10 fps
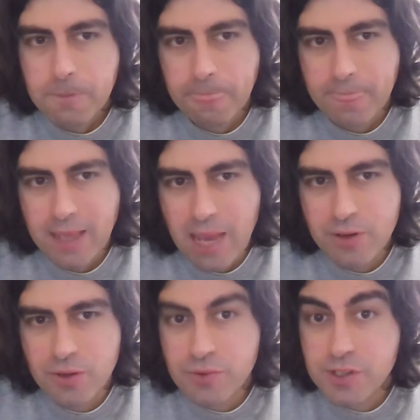
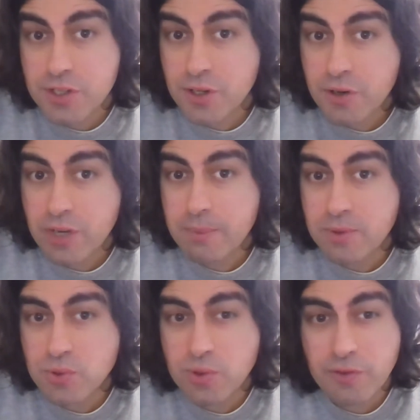Everton reached an agreement
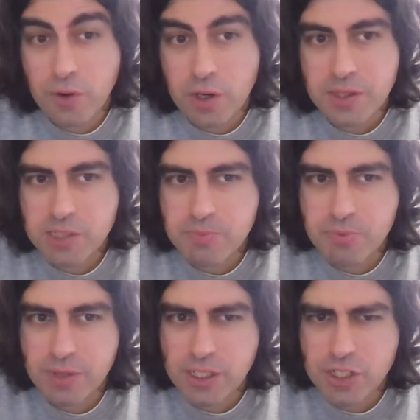to avoid this
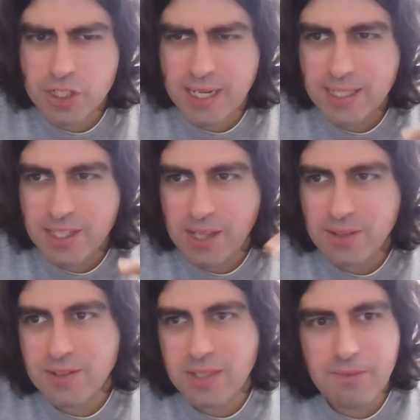breach, and it didn't
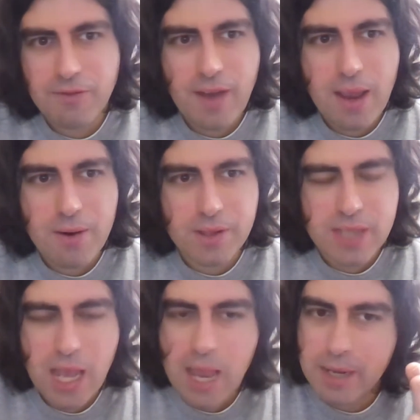seem fair at the
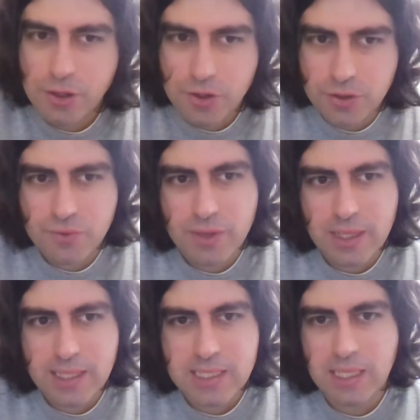time, and it doesn't
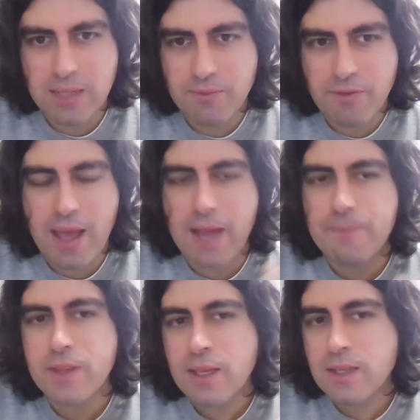really seem fair.
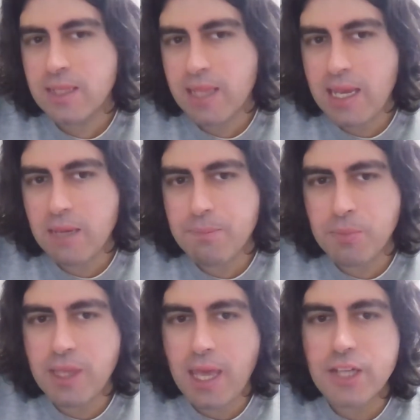Delayed
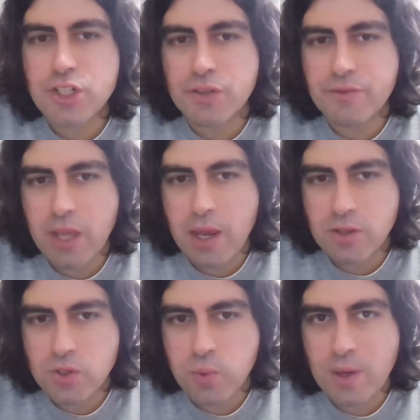publication of their
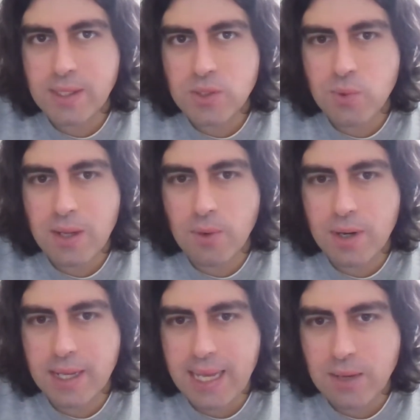2021
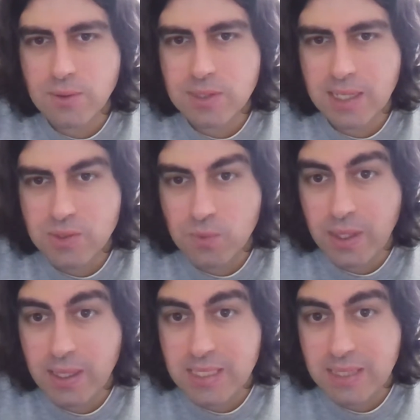accounts last
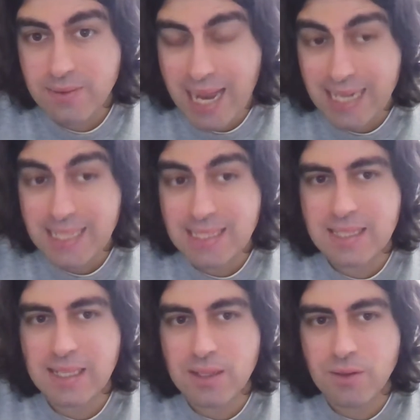week have added to
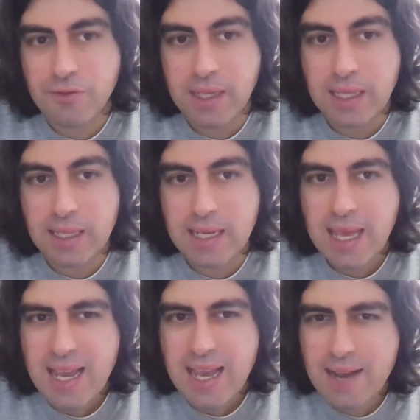the ill feeling,
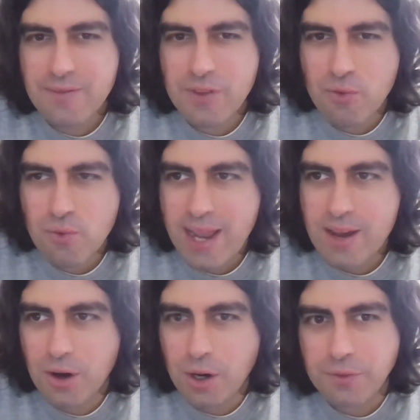and the
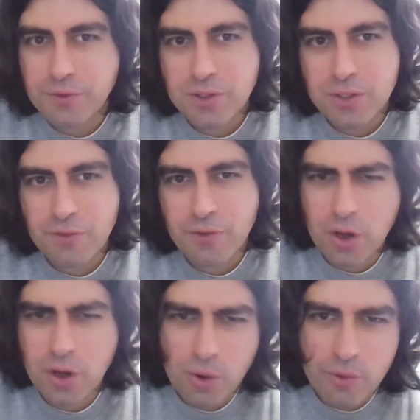write-offs for
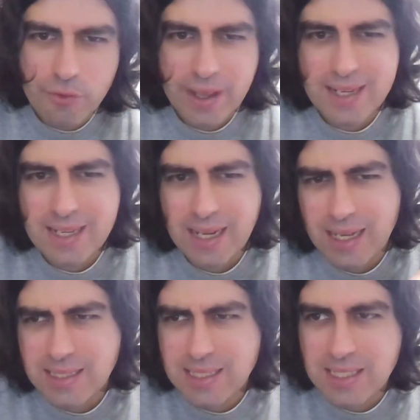COVID
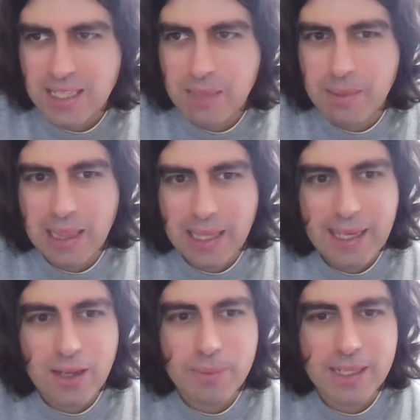seem a
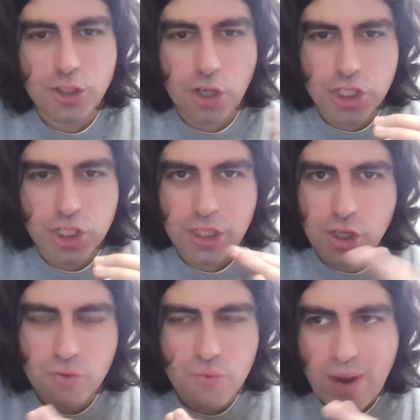little bit dodgy. You
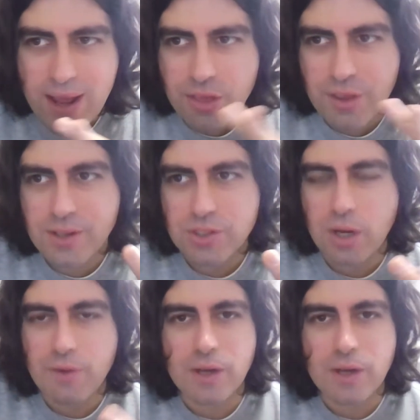can write things off.